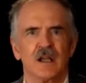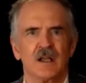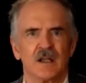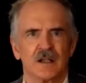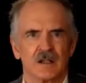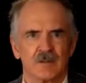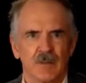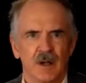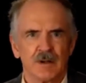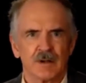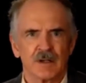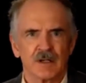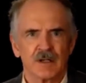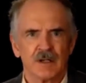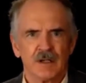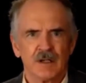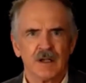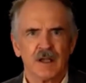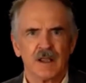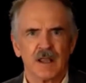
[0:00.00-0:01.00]
In
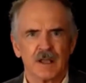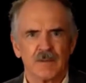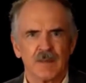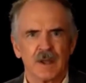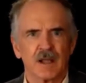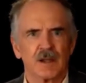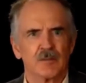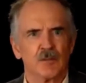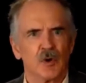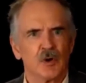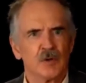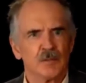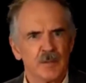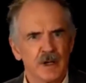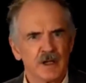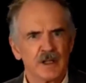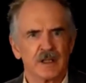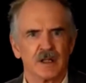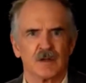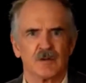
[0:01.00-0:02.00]
America, they make more
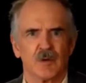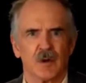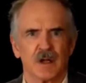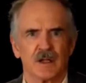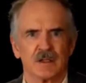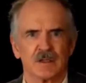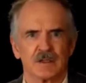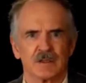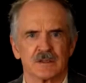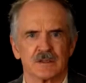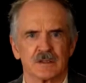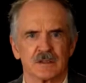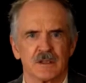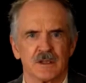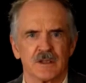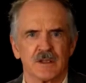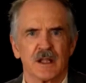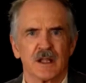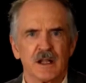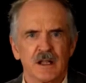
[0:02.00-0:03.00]
money than whites,
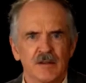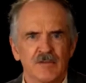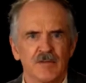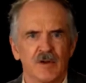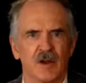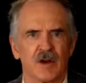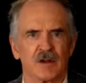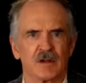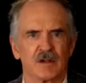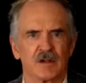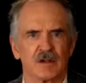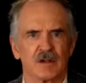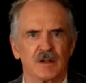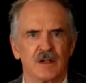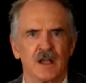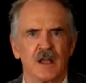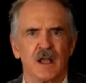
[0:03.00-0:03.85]
they live longer,